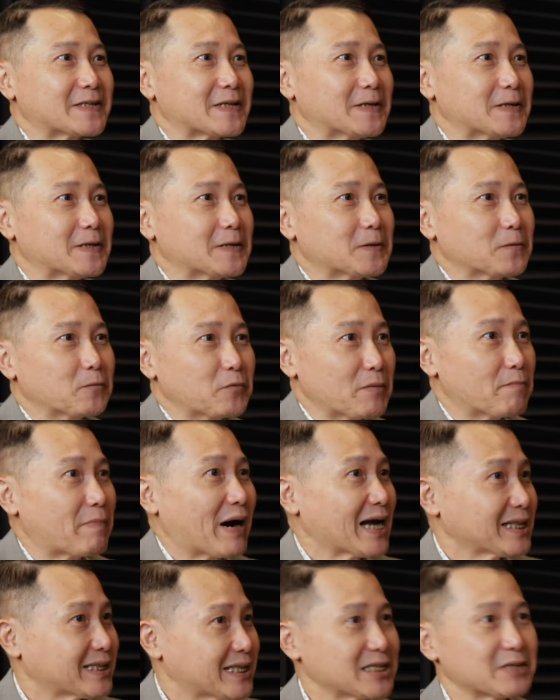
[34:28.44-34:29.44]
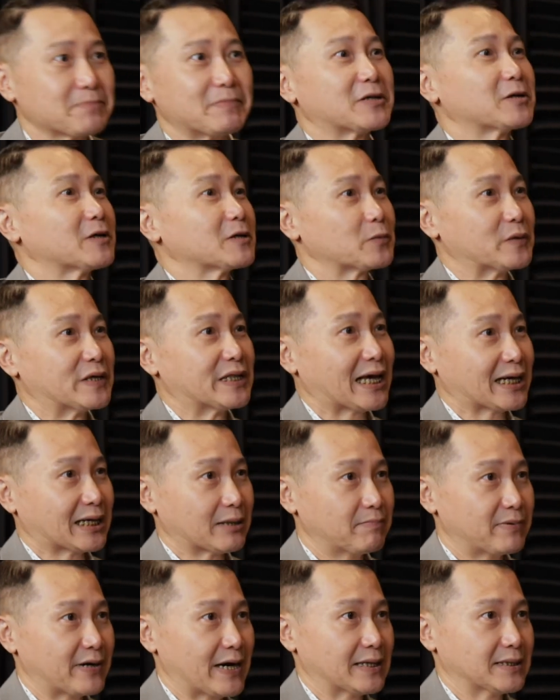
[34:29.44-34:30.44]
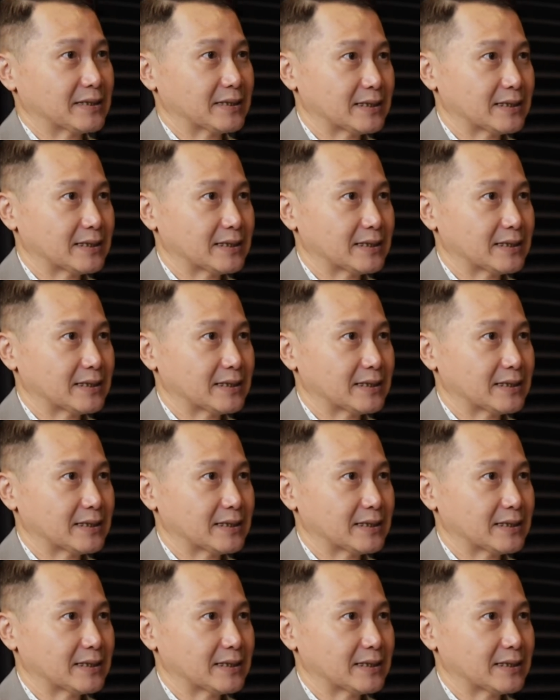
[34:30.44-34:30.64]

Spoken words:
So we buy things because we like a brand.